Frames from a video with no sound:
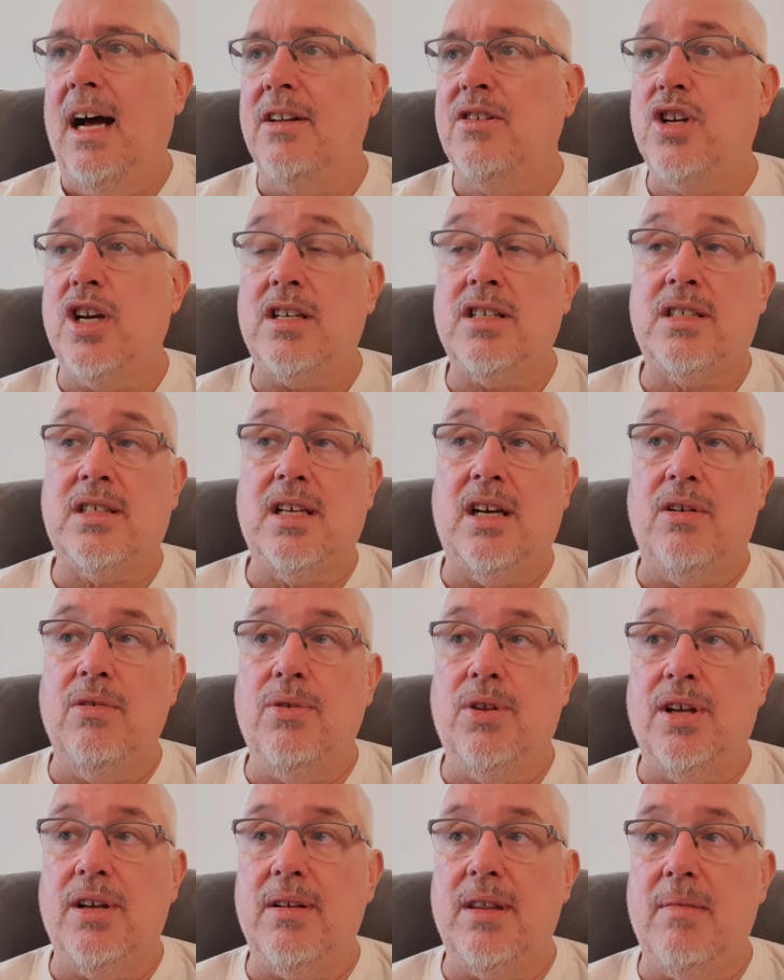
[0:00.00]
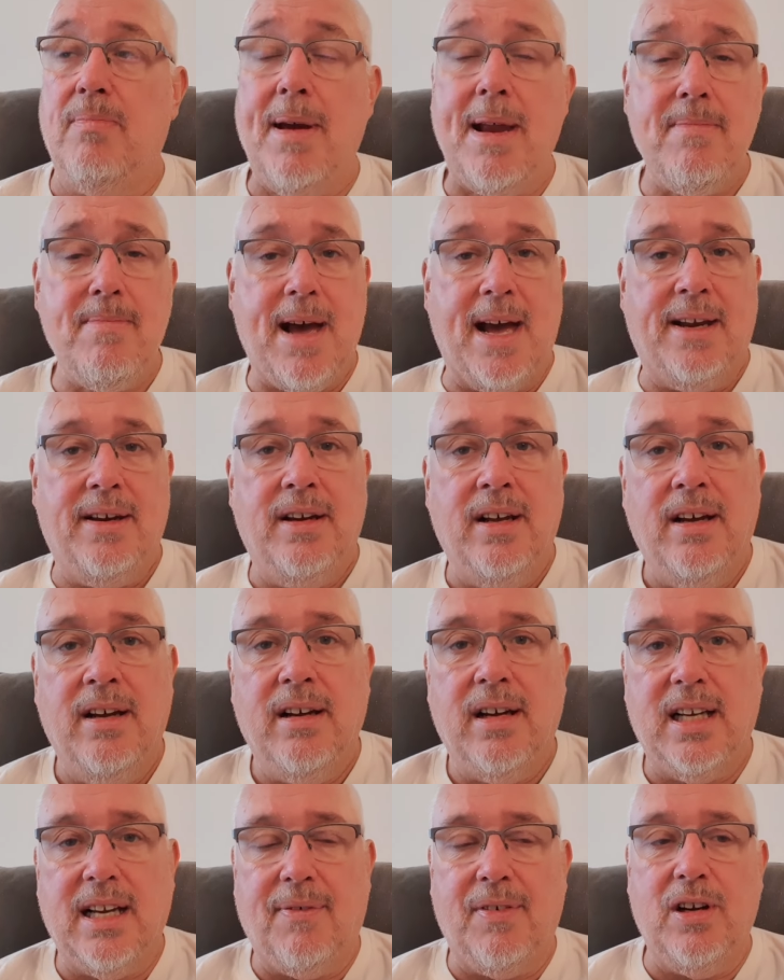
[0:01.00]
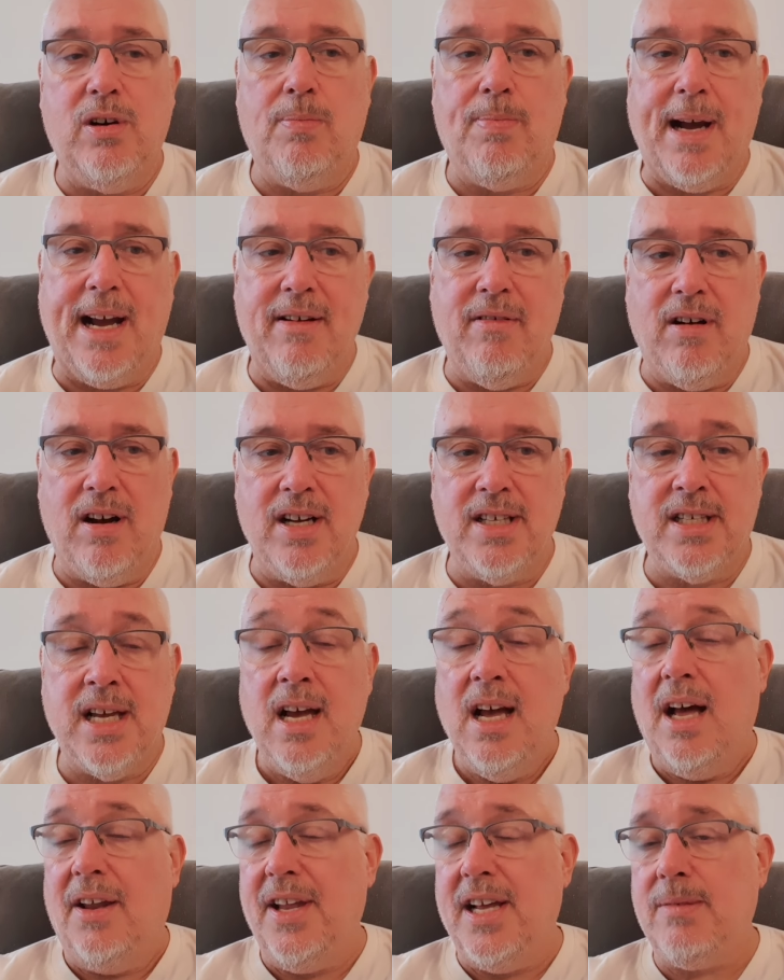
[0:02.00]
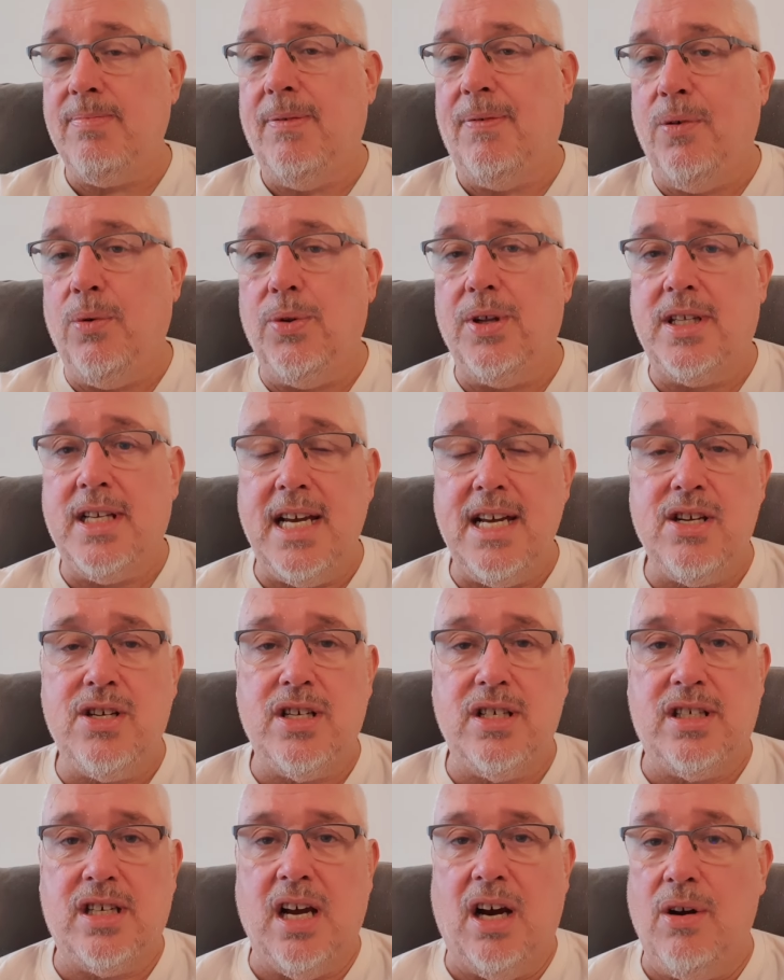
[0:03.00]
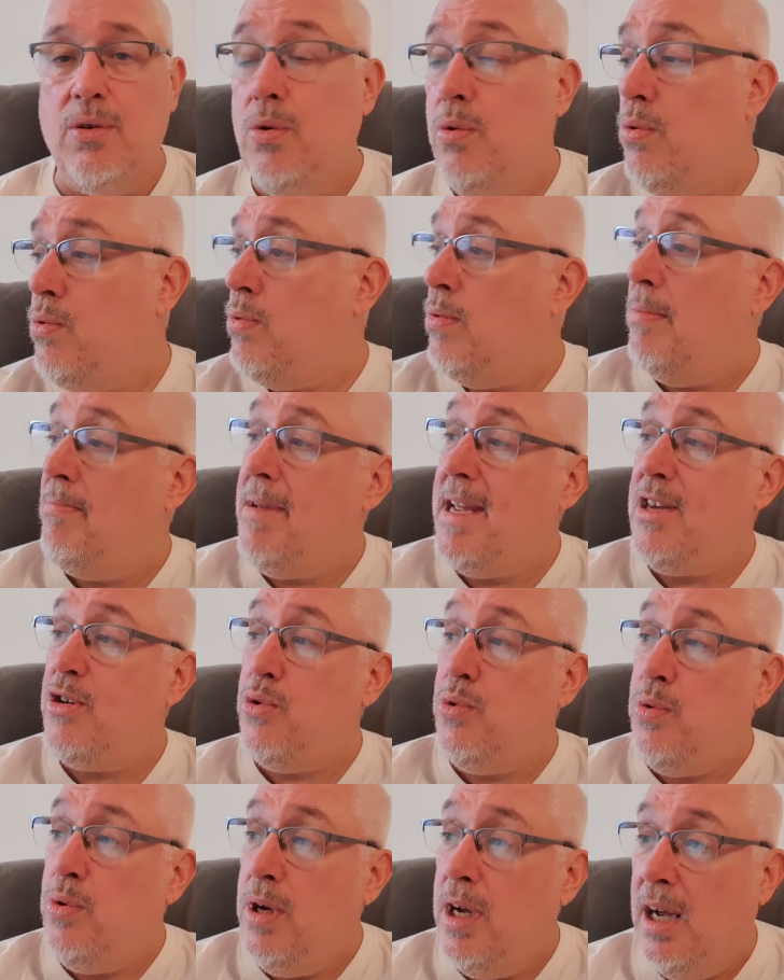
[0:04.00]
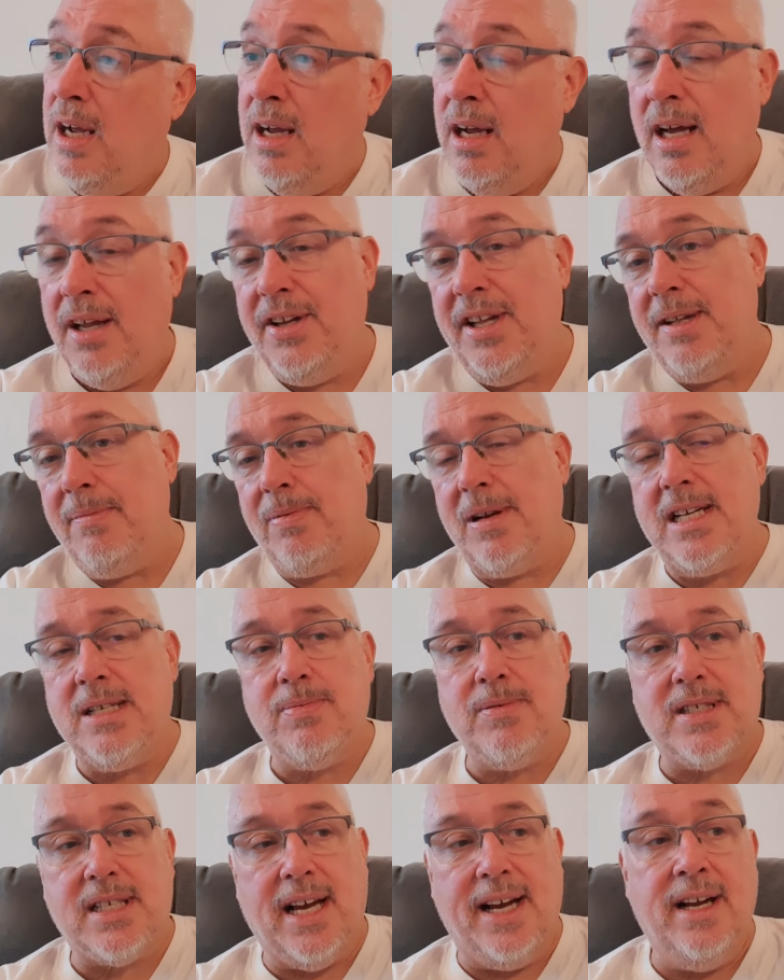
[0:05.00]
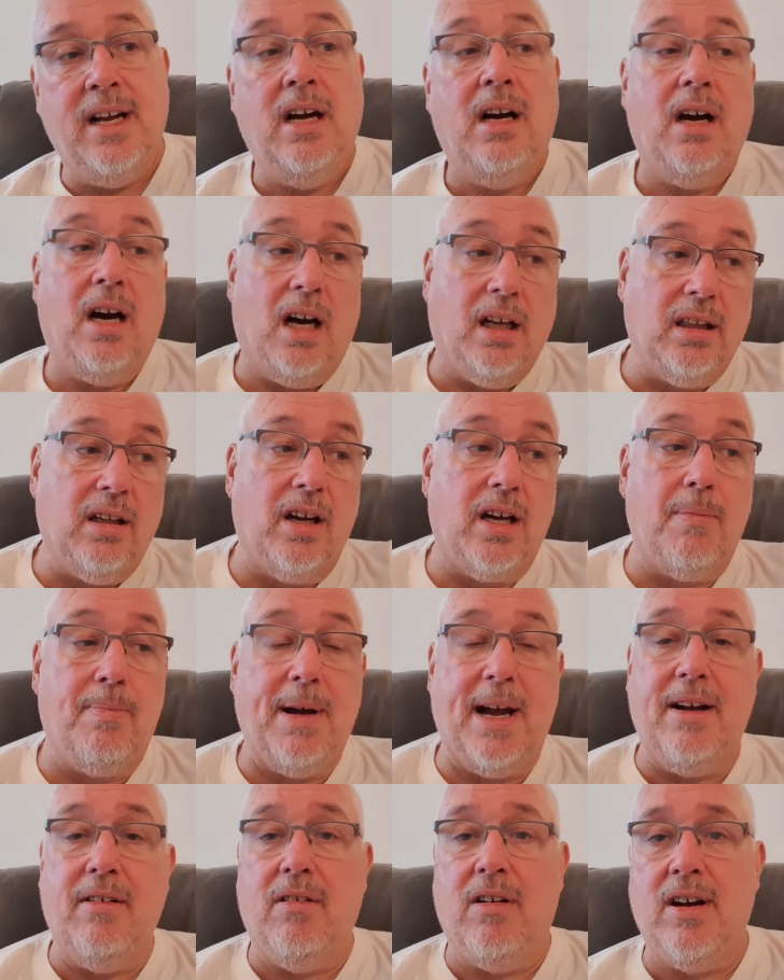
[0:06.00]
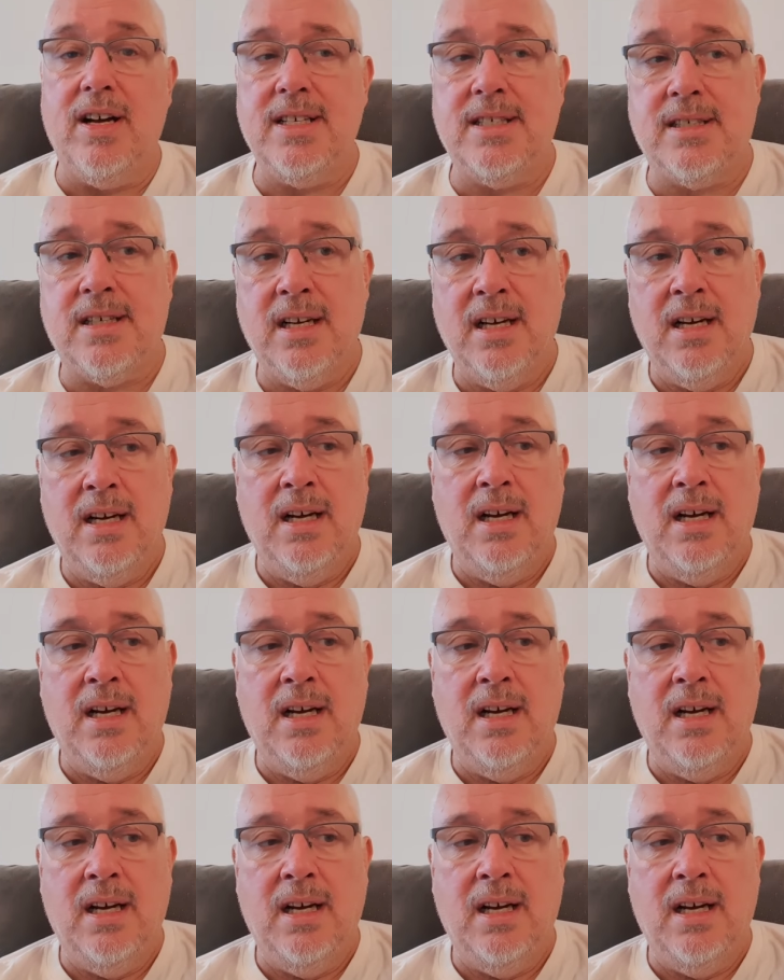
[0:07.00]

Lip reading: Just so that the bin men can have a little pay rise. And that's before the teachers go, oh, me too. And then the policemen say, I'd like a pay rise.